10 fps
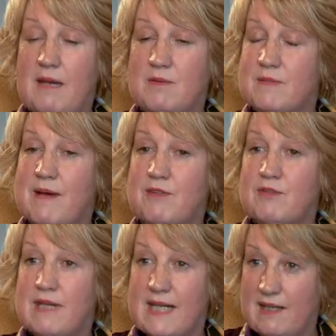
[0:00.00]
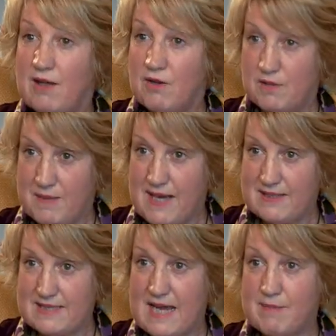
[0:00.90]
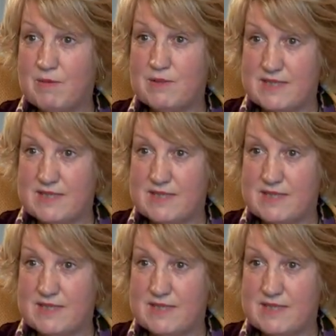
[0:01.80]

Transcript: was about 3 o'clock by the time it was